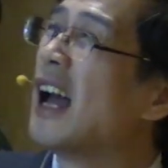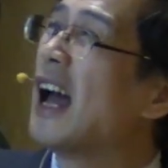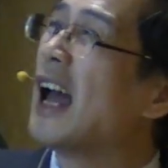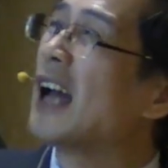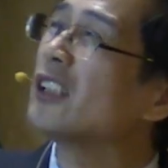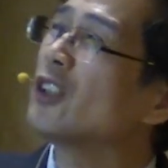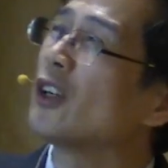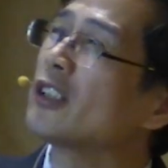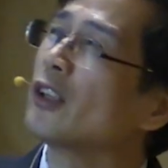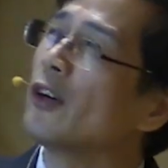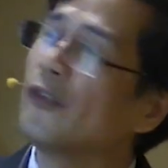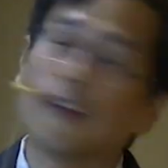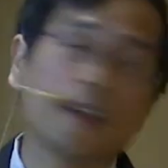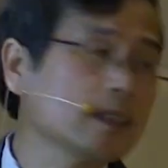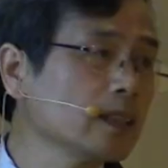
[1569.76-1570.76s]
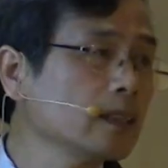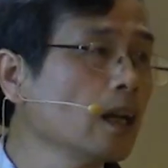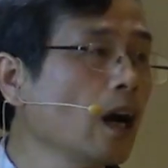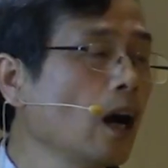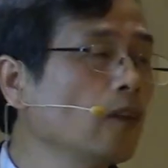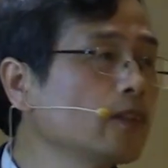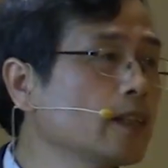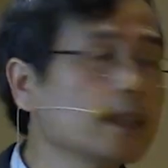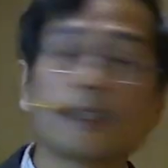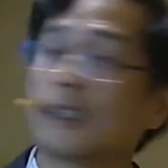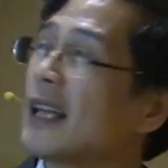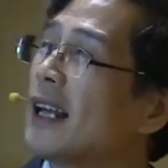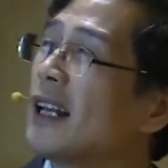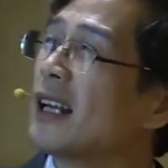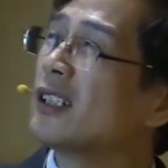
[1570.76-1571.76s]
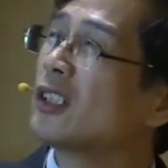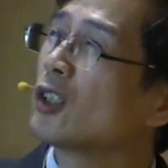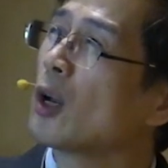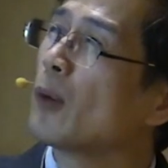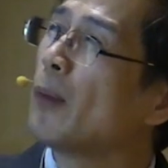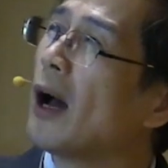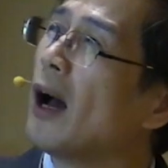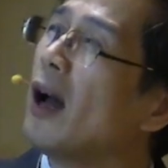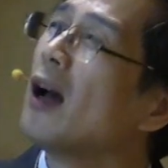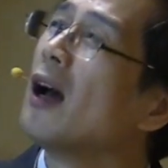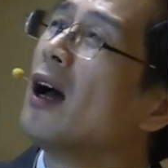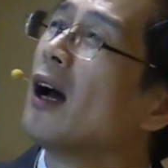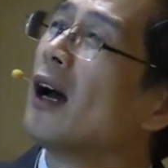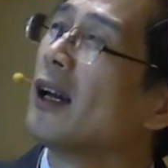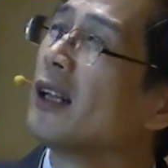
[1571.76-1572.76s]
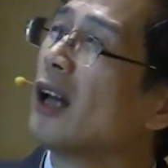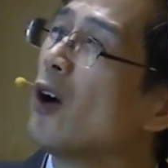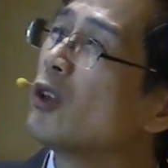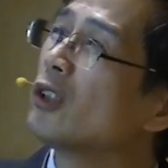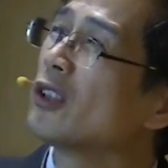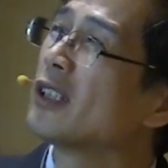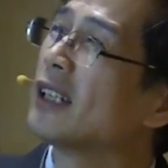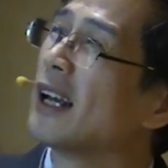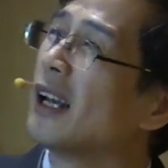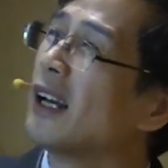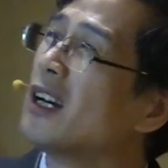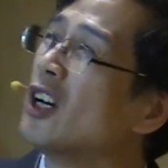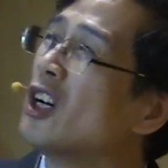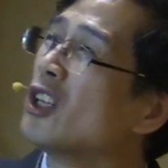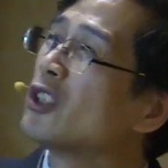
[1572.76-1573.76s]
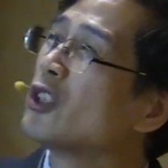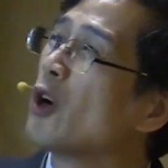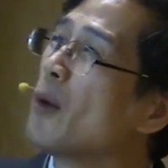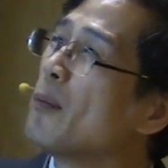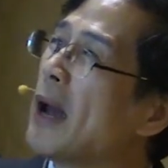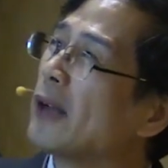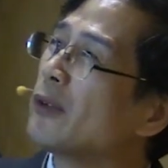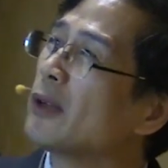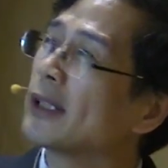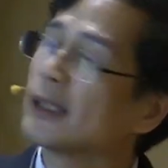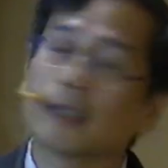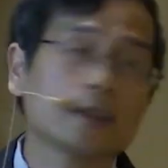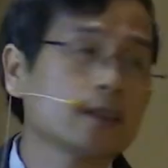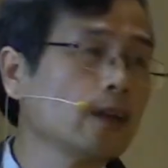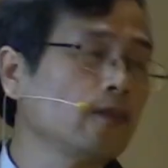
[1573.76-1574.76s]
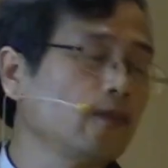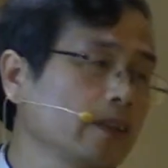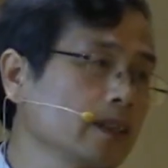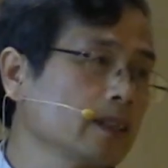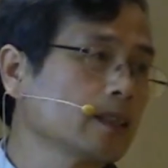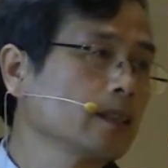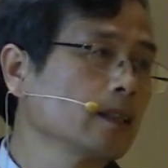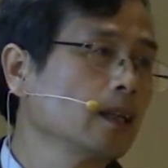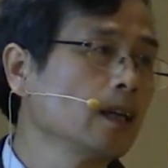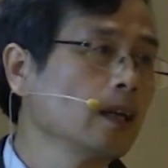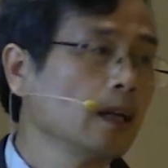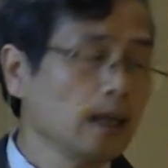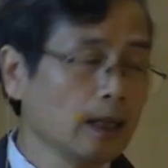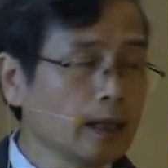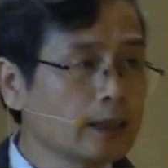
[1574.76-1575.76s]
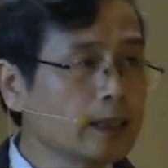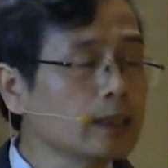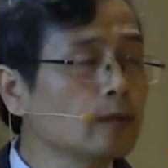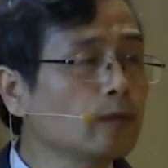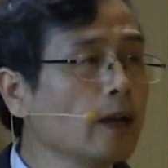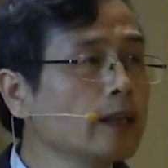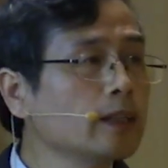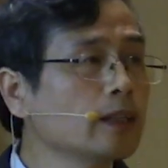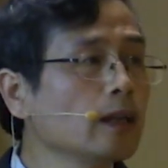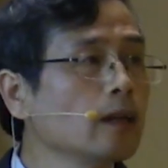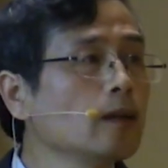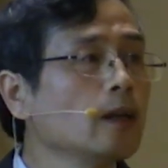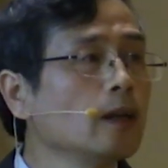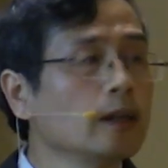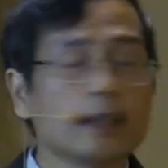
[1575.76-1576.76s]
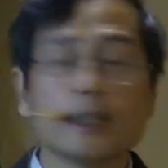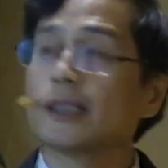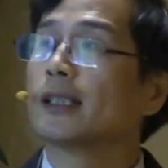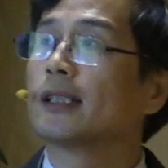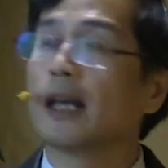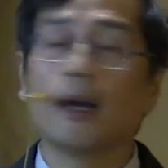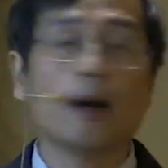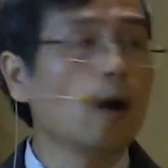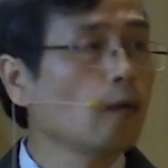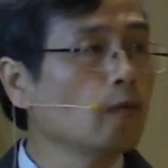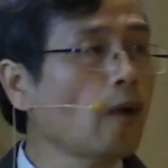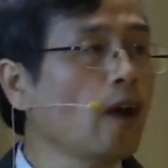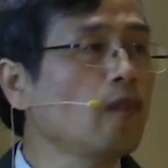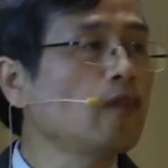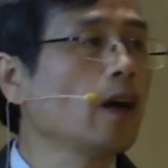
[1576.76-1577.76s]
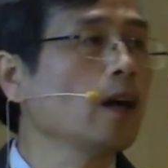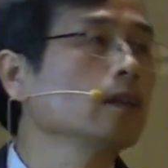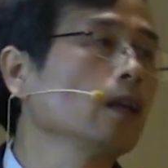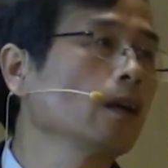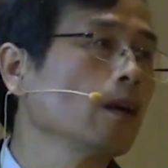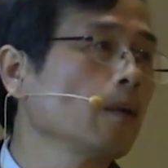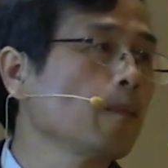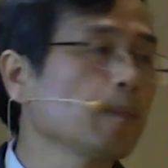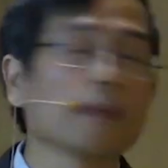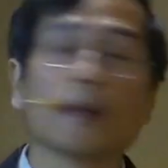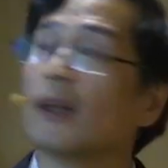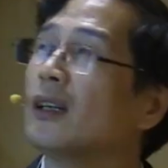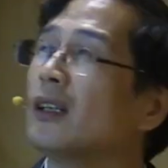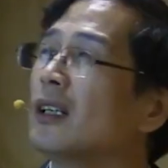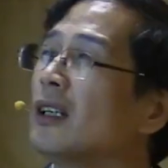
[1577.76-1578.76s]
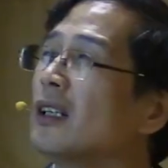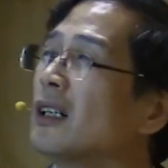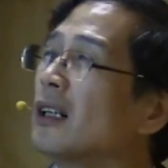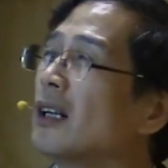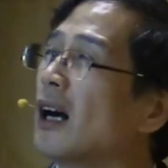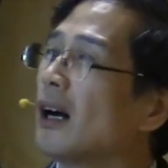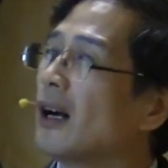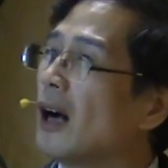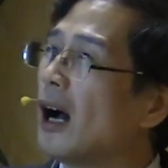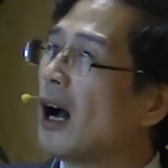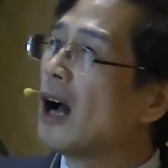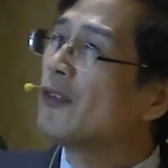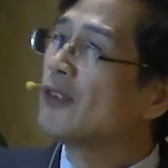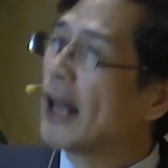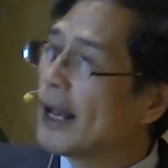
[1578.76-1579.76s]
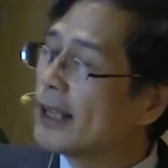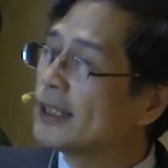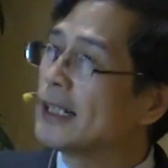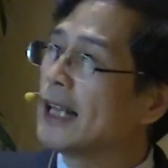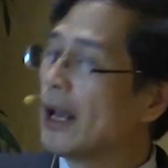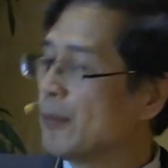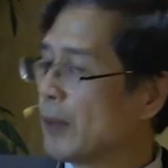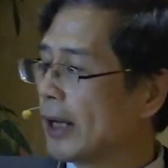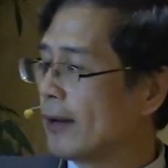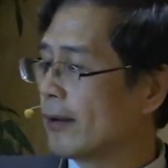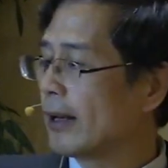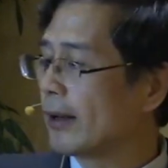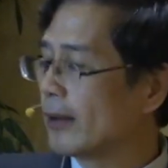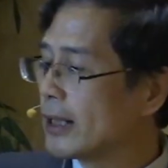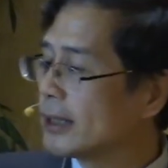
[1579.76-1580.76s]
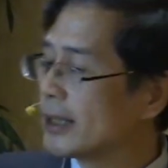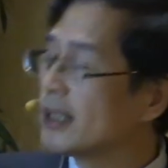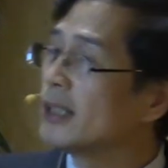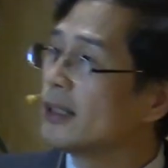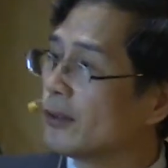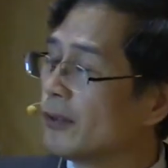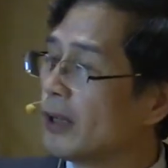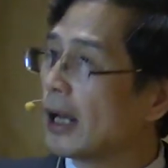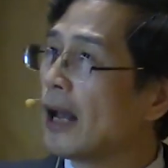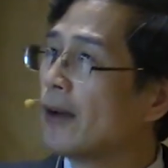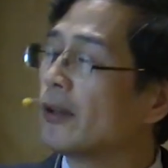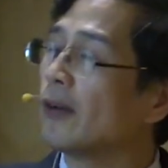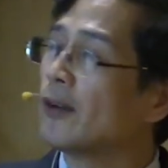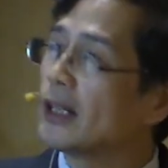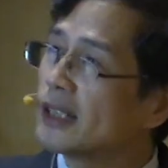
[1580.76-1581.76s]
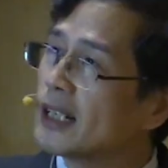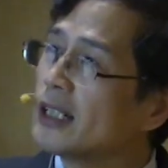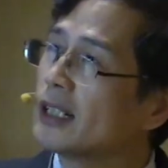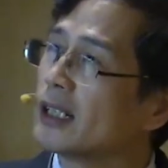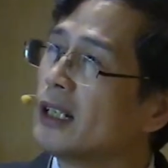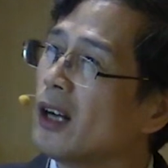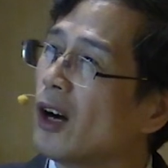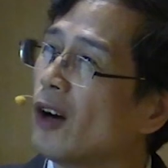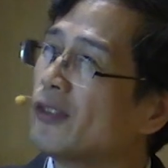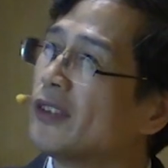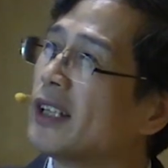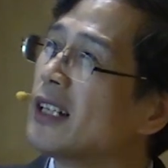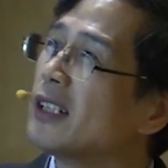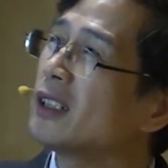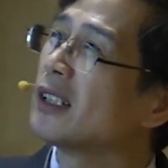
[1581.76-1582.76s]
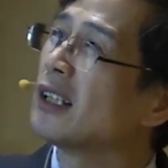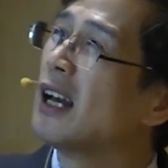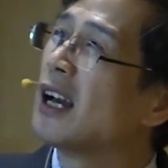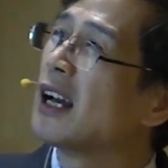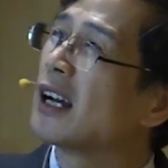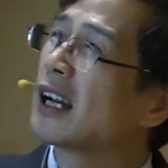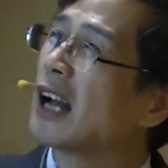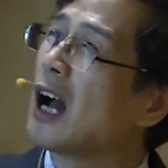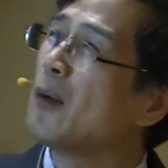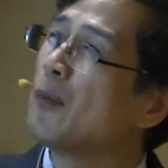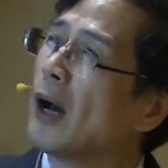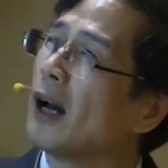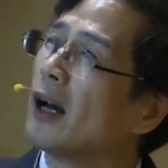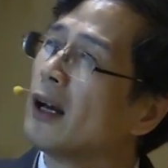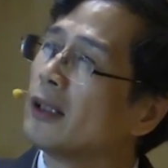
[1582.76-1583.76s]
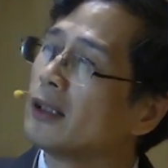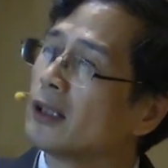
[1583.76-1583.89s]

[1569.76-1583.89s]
actual surface of the stainless steel bar and also the geometric surface. And this ratio is the rough contour. After SEM characterization of this gamma